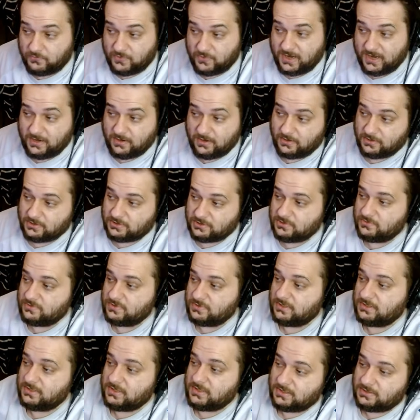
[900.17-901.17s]
radar to
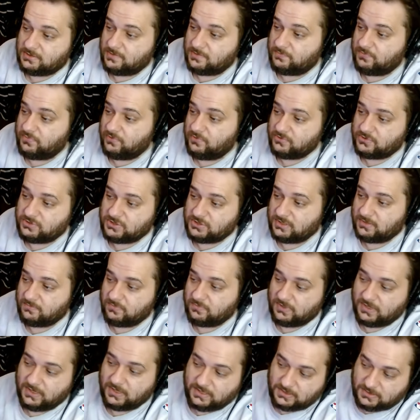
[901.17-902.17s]
detect
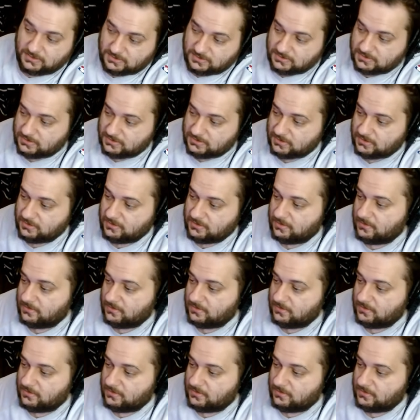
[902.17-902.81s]
approaching planes.